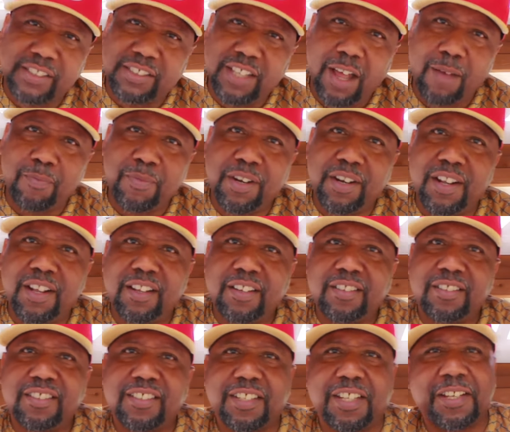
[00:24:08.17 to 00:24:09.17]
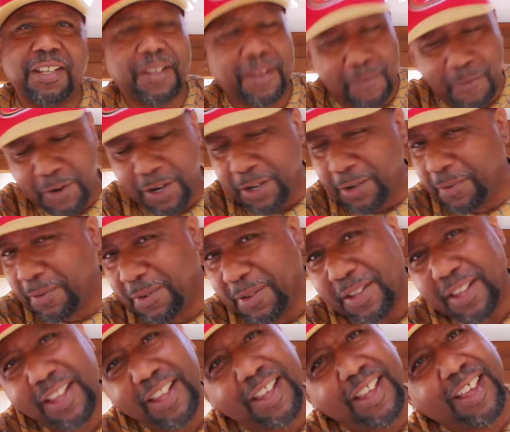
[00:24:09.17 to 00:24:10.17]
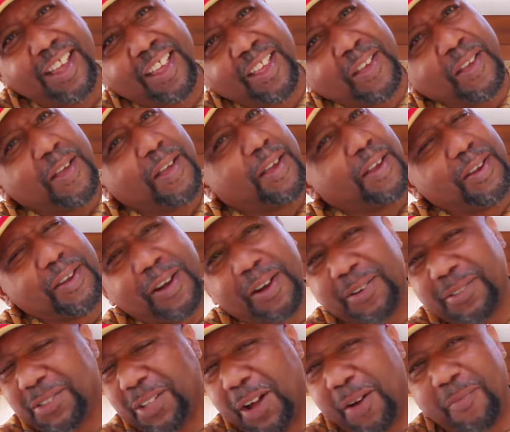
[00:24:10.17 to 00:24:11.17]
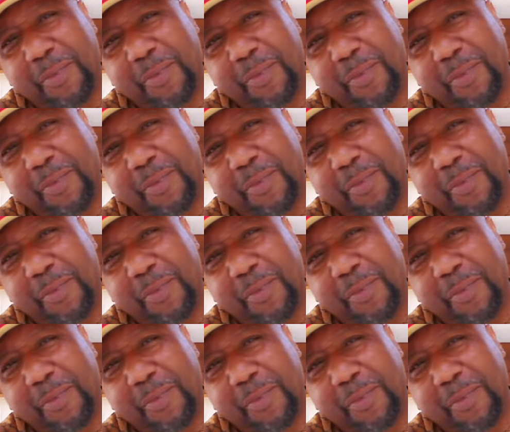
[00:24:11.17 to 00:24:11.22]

something in there with them. You know what I'm talking